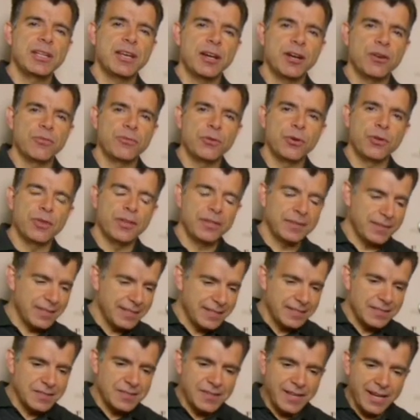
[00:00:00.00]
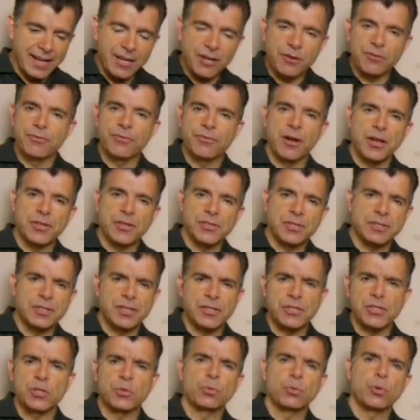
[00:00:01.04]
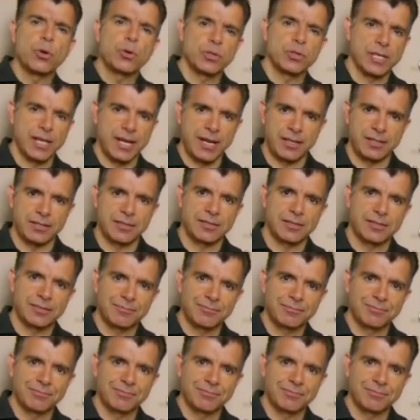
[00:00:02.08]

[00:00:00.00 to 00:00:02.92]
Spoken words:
careful that the entire faucet doesn't rotate.